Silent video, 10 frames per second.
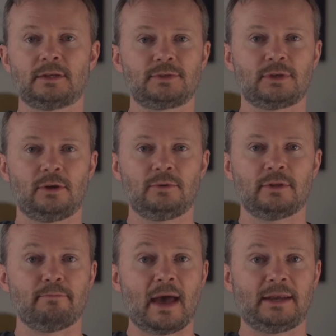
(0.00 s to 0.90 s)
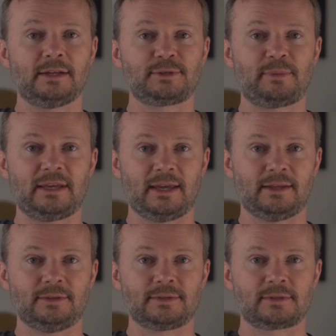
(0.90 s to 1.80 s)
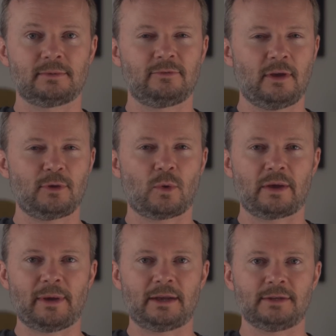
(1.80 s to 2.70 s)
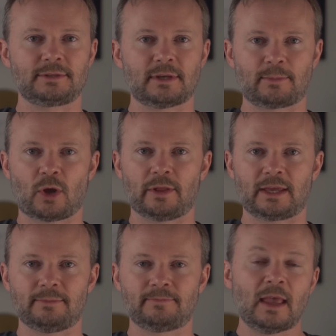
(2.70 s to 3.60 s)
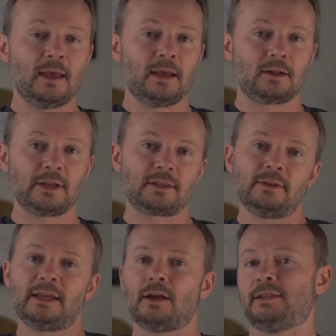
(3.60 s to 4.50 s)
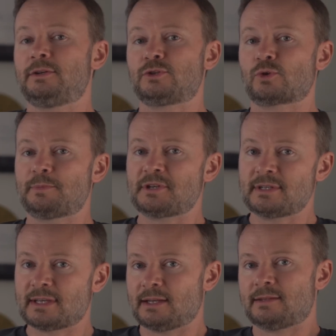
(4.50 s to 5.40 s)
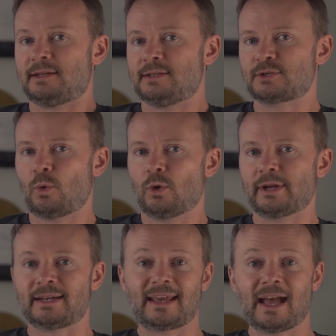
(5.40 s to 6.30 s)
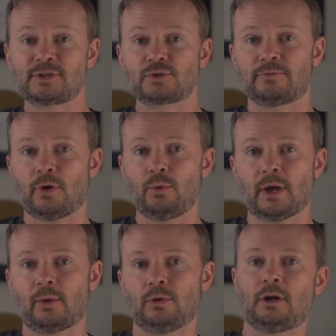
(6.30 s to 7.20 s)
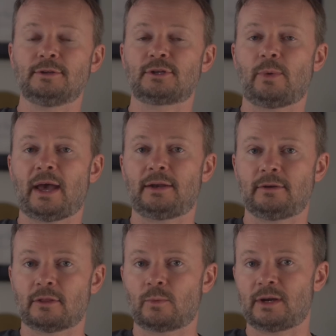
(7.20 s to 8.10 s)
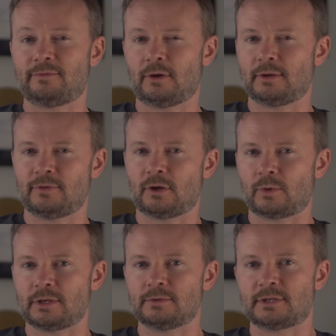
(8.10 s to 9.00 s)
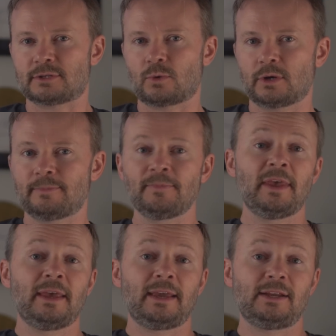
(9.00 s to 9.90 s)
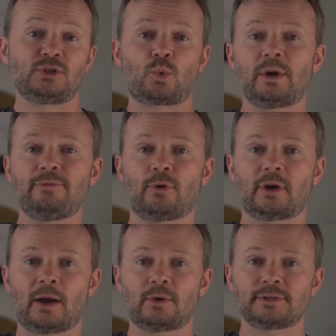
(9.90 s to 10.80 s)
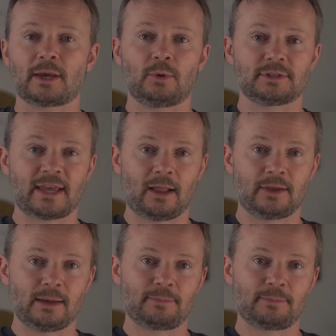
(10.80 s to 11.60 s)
So the madness begins. February Madness, I'm calling it. Click the link in the description to get to the Discord and cast your vote. I will also add another way to vote if you don't want to use Discord. In 24 hours, I will tally